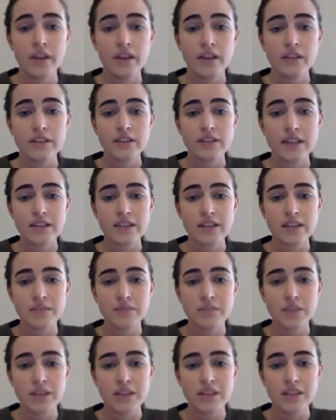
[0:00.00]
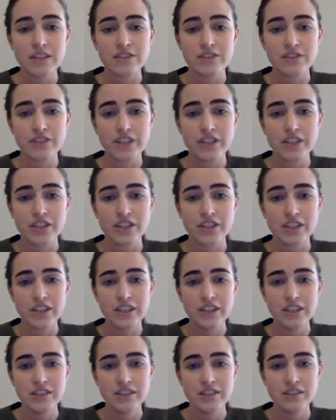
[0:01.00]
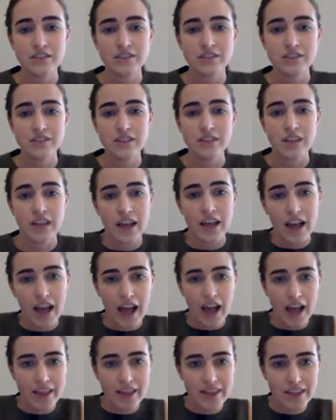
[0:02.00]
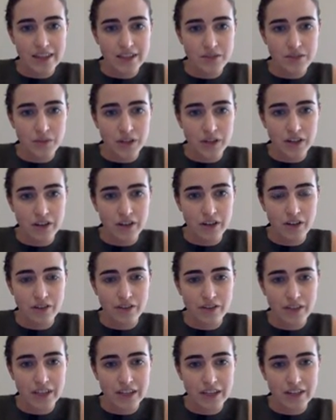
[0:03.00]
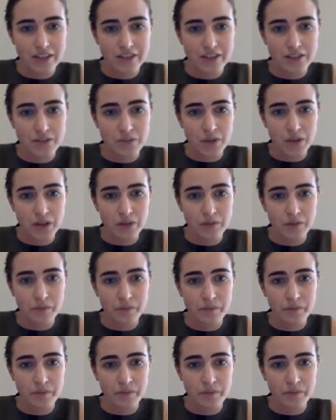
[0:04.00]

So that's going to be this region here and this one over here as well.